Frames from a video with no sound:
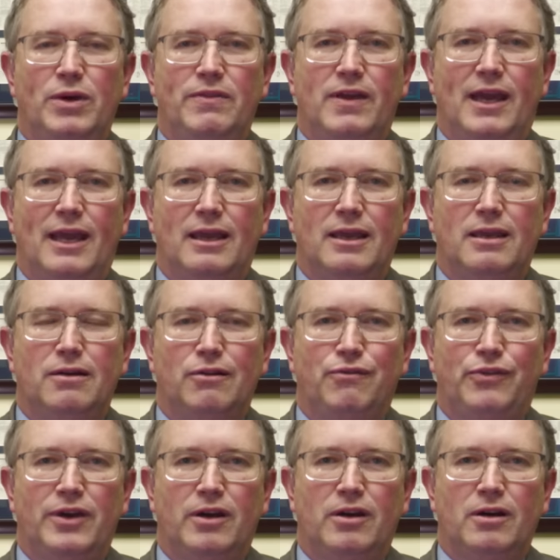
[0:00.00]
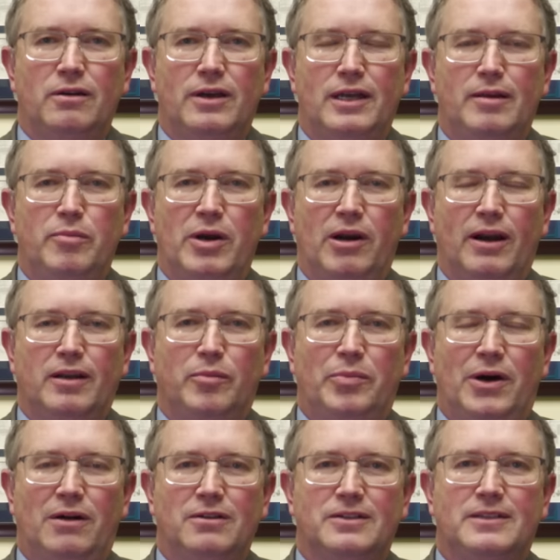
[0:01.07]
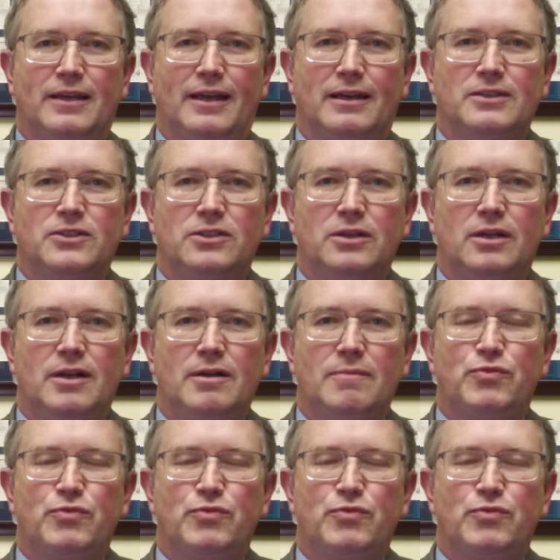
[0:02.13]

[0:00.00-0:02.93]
when they interfere in American politics.